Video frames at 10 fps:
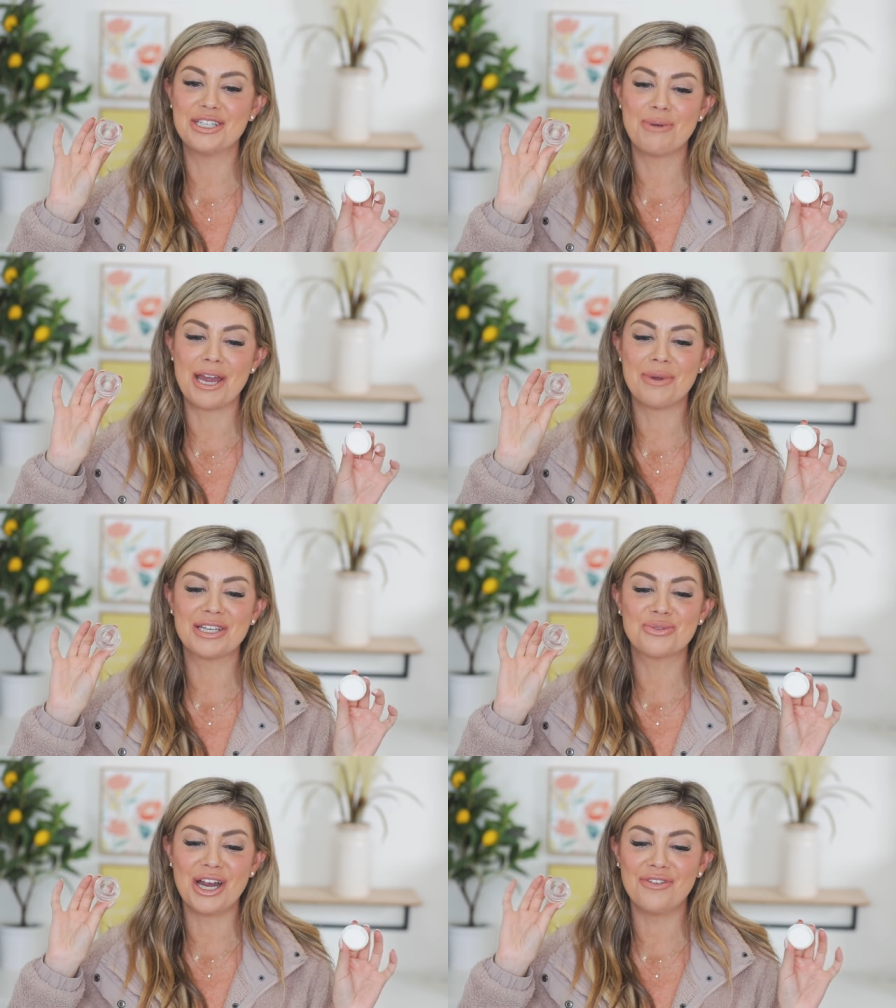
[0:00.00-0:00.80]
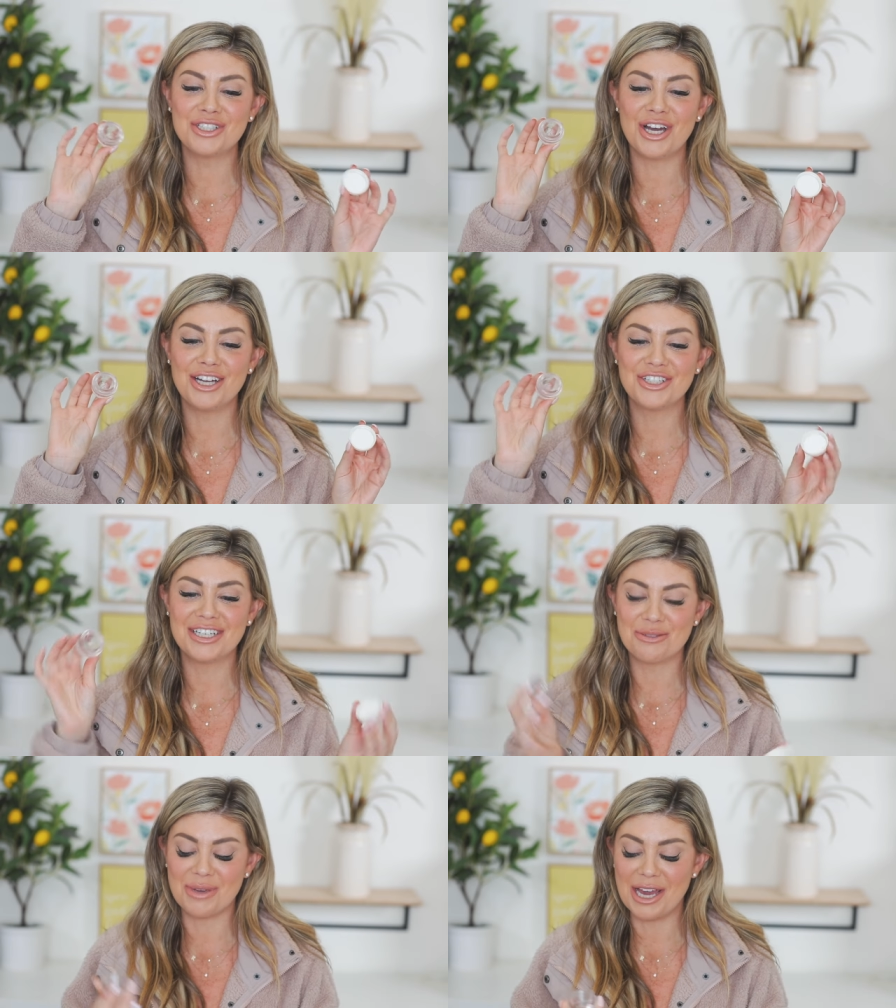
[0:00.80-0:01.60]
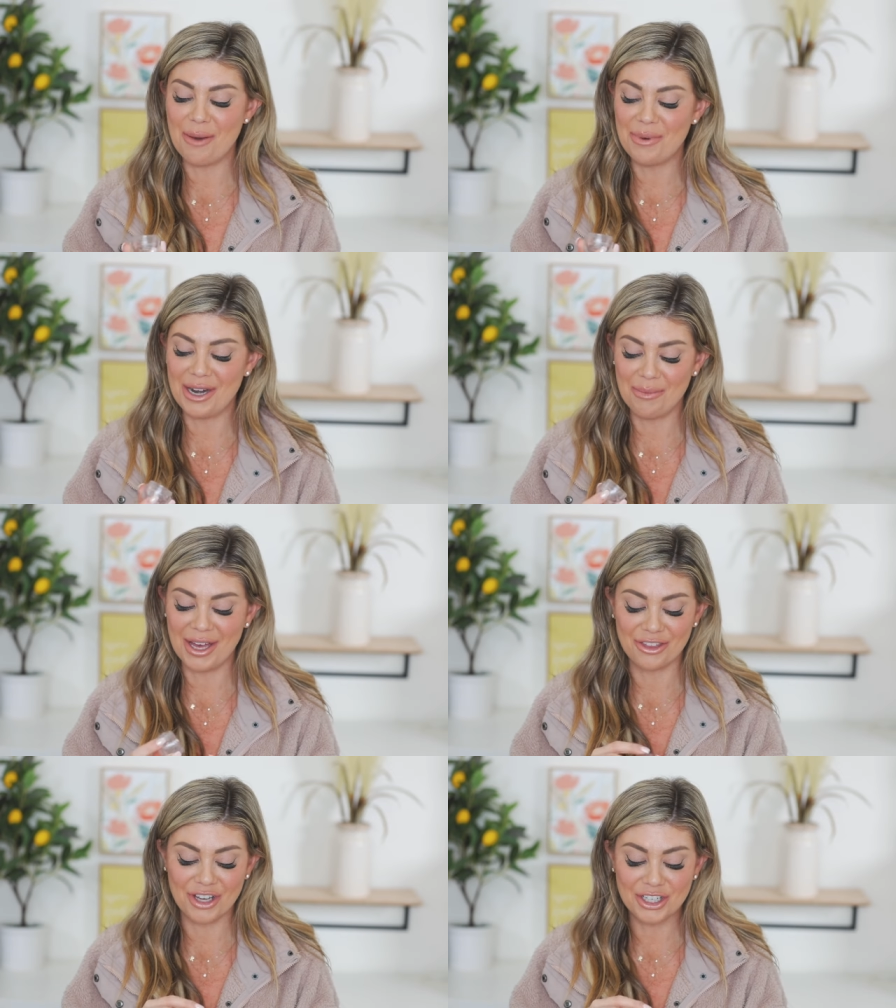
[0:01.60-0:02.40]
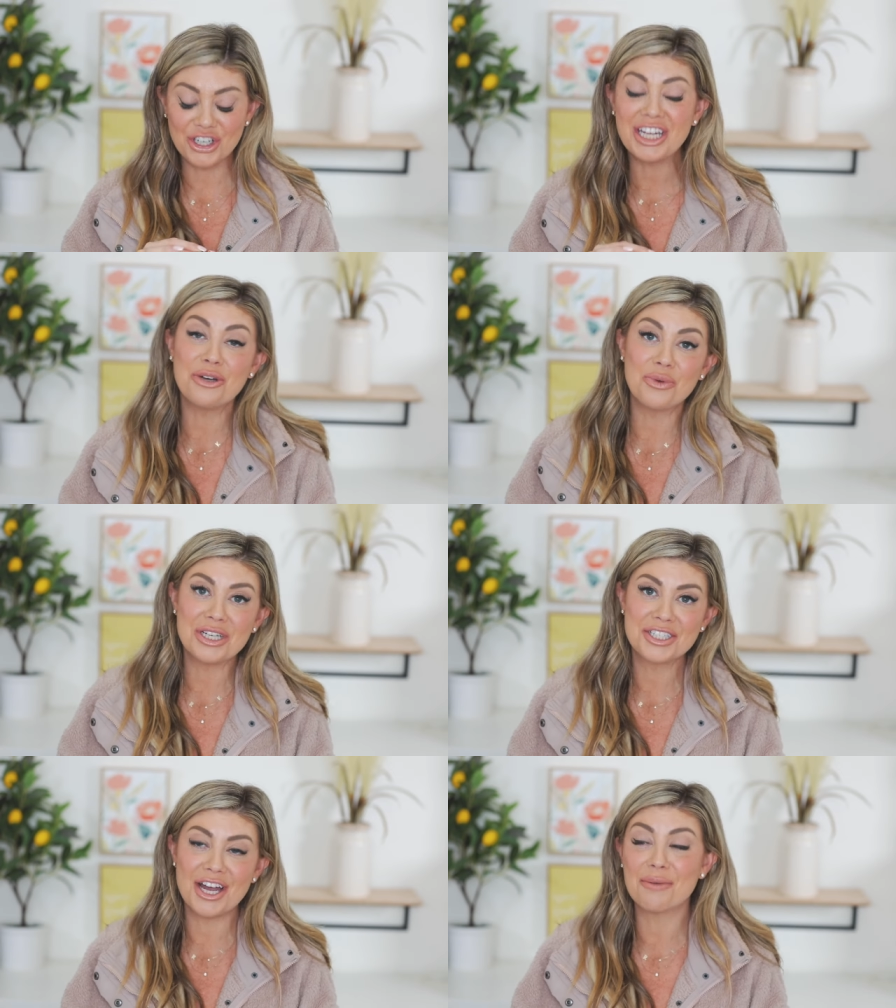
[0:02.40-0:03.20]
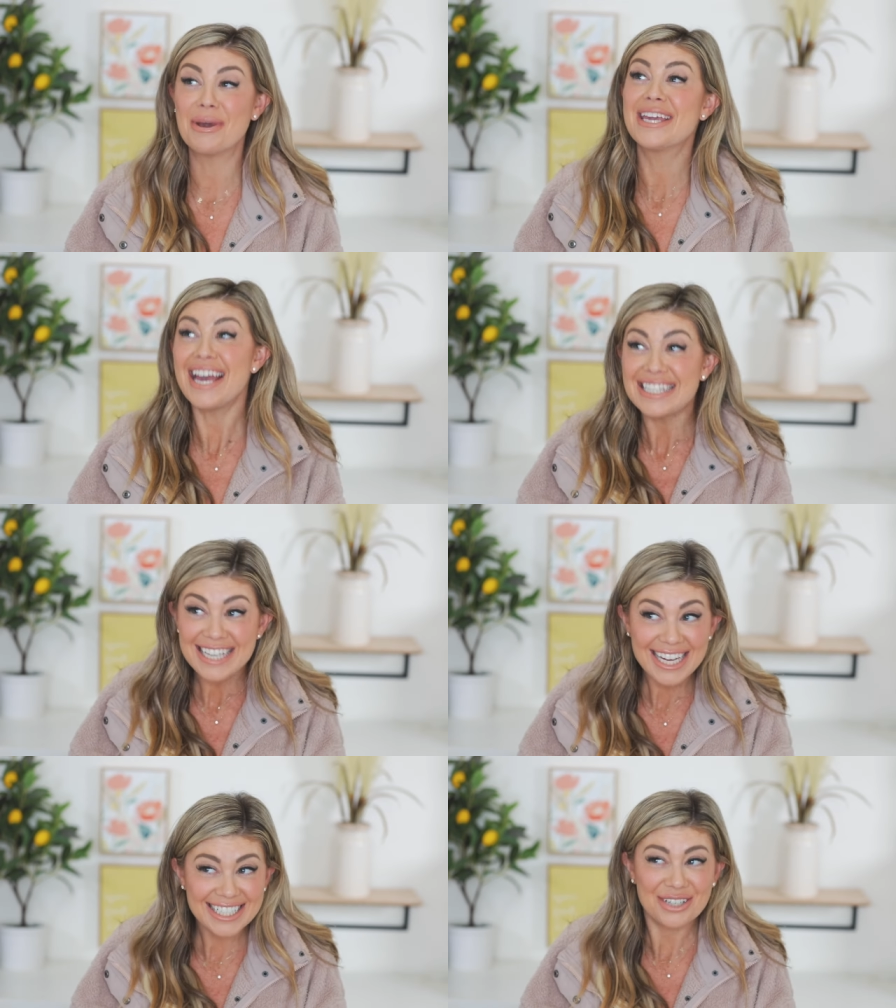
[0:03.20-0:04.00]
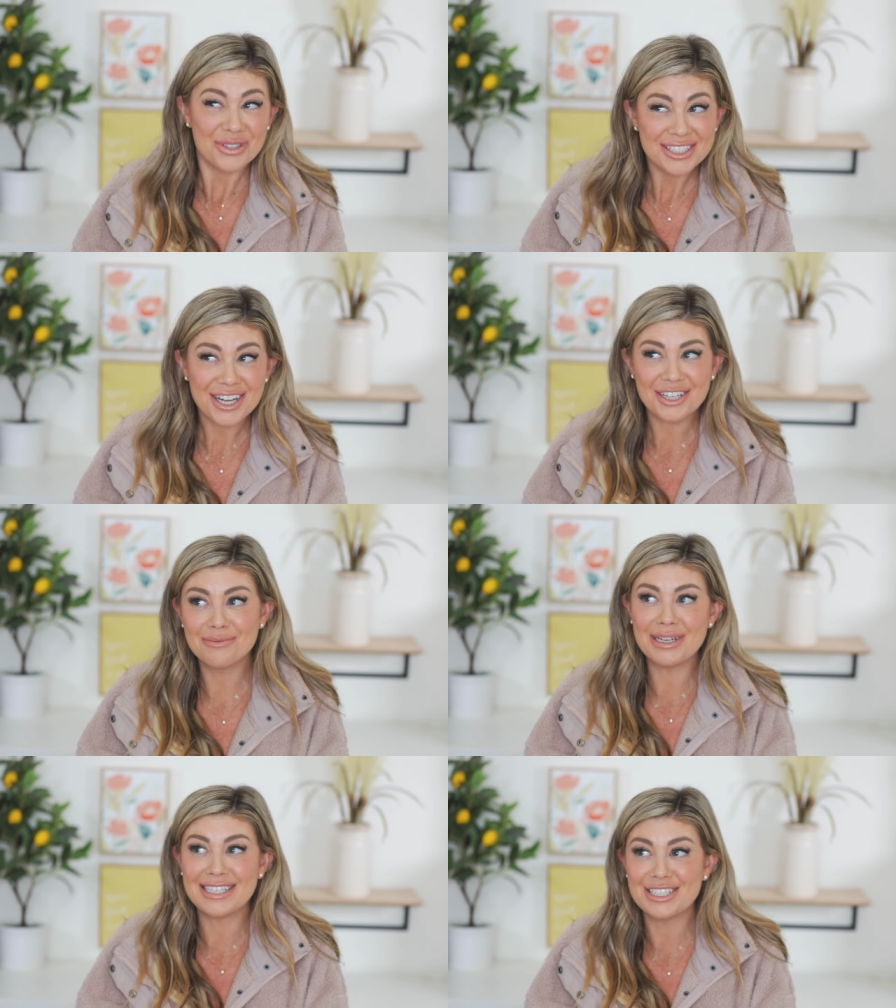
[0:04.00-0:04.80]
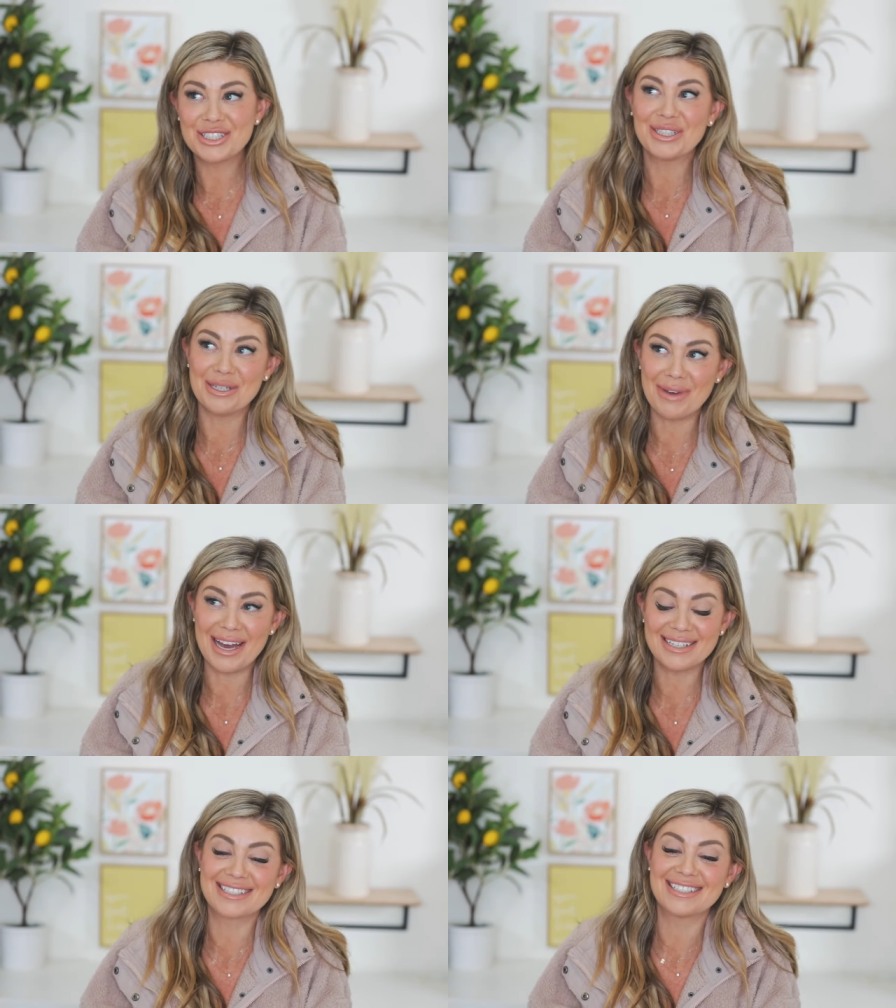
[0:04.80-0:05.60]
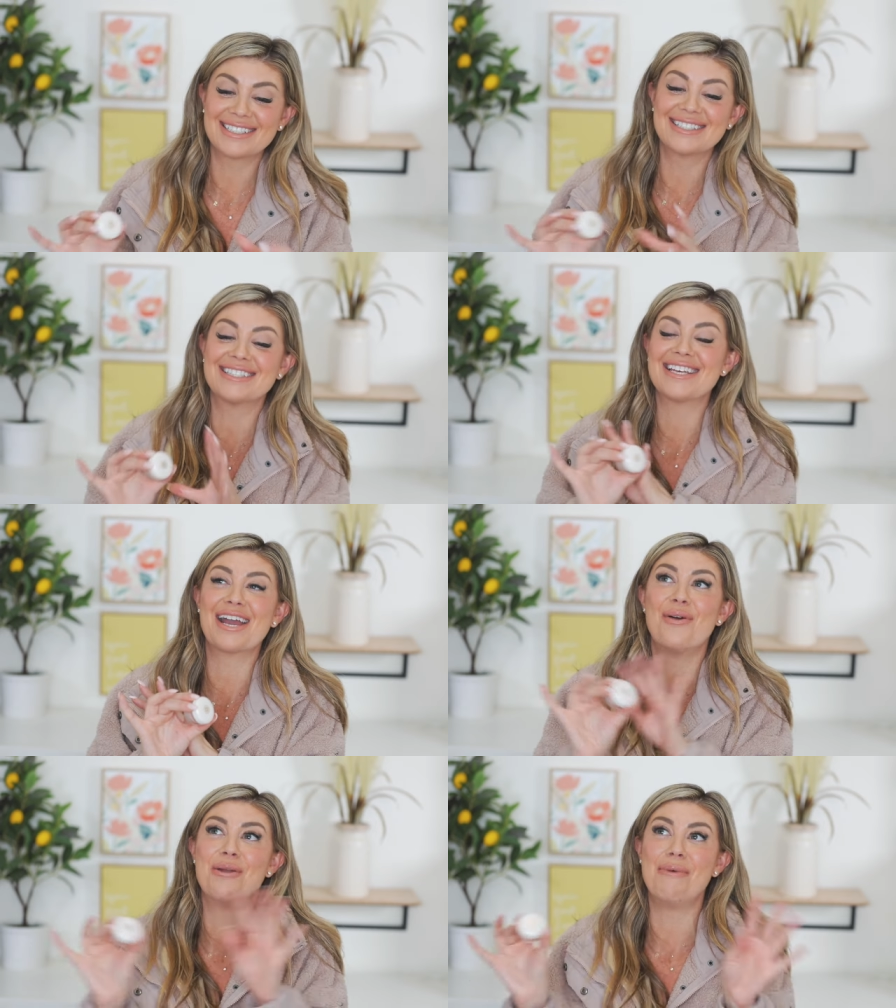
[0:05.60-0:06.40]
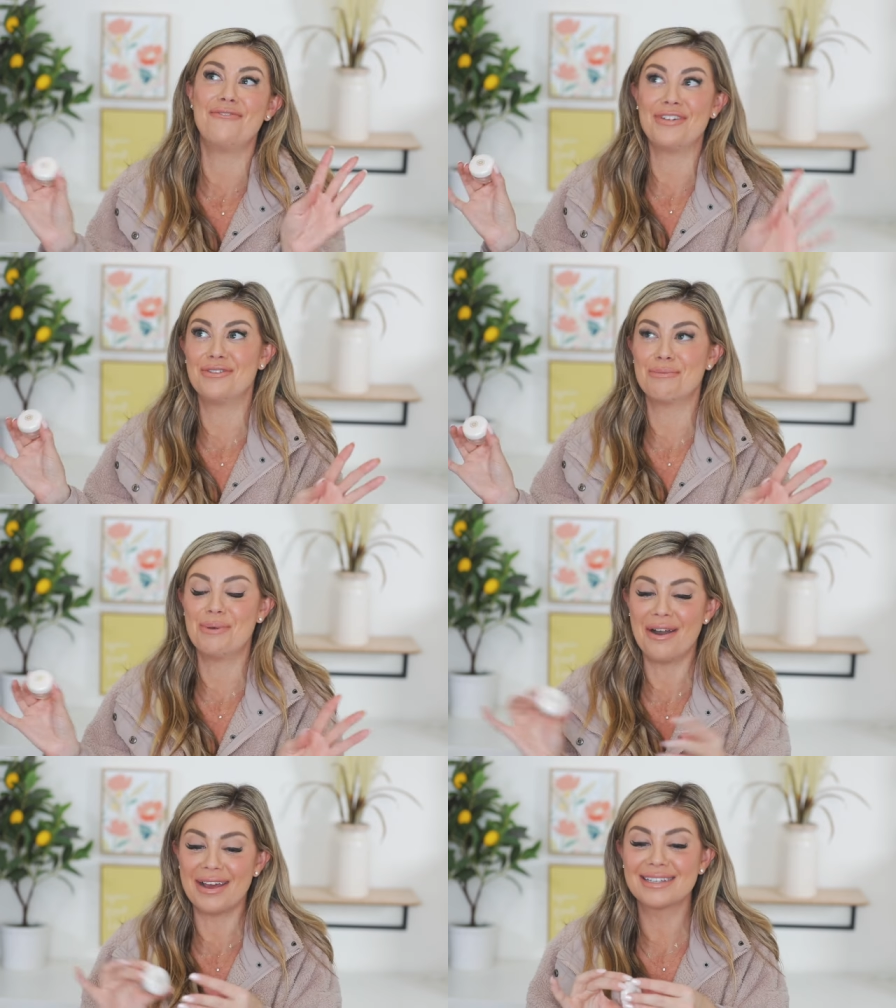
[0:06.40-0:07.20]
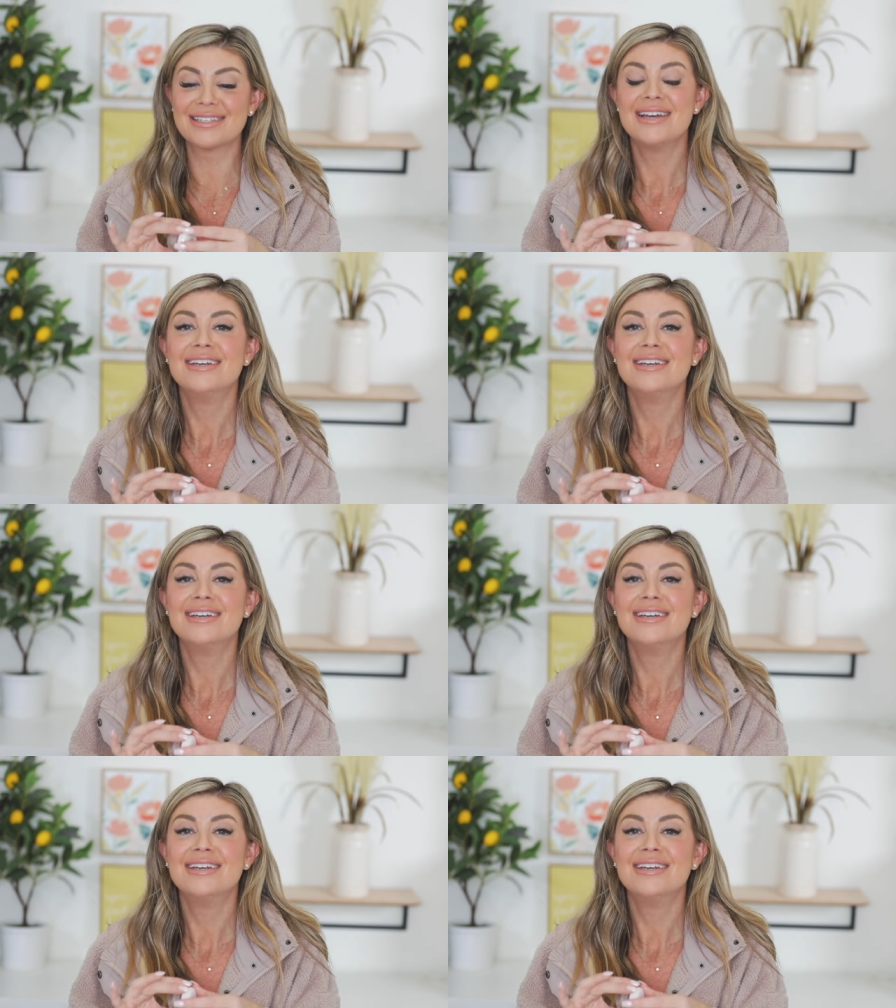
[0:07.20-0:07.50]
these babies. Whenever Tatcha hits me up and I'm like, like, do you need a restock? I'm like, yes, I need a restock of my Kissy Lip Mask because it's like one of my favorite products.